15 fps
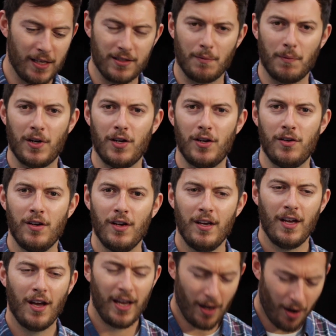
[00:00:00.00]
someone who
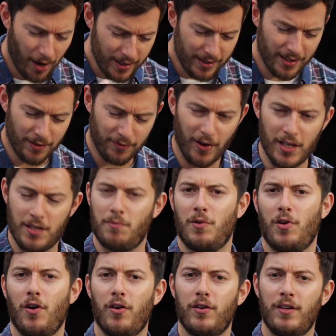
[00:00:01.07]
hides his face from
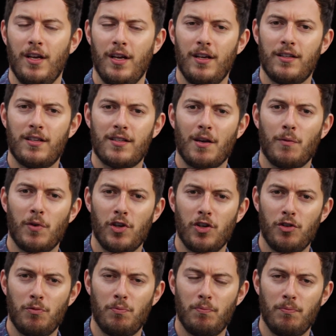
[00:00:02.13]
God to someone
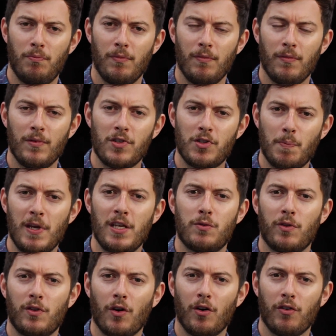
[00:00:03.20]
who speaks
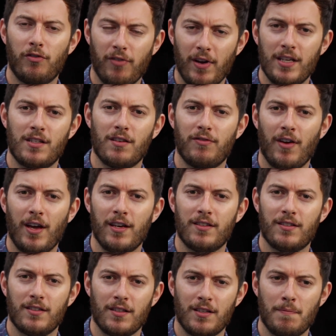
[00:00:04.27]
with God face to
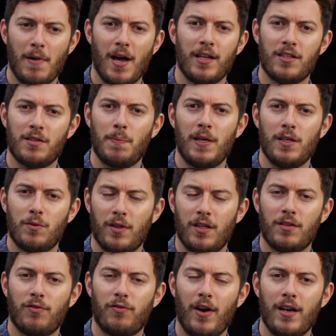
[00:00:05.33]
face as a man speaks with
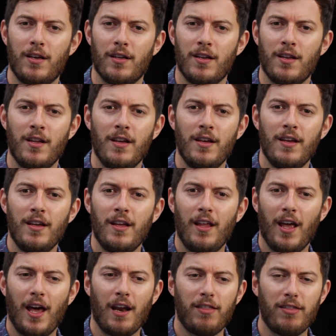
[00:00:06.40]
his friend. And,
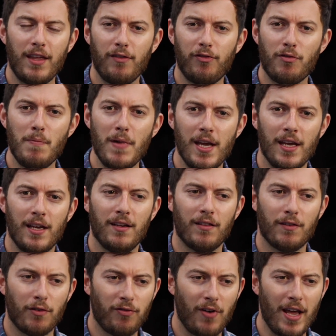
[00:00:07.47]
and I think for me,
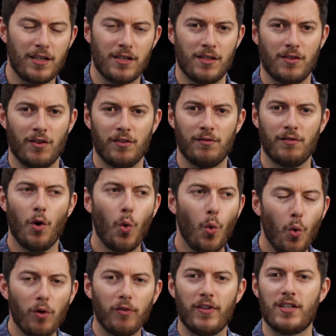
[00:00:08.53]
the reflections on
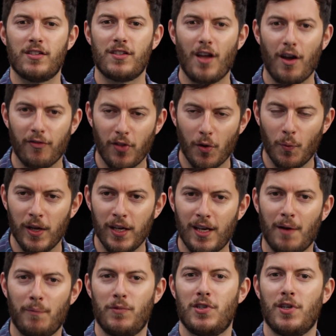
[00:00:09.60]
all of this stuff that we
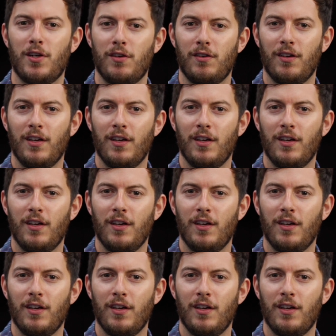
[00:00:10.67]
come to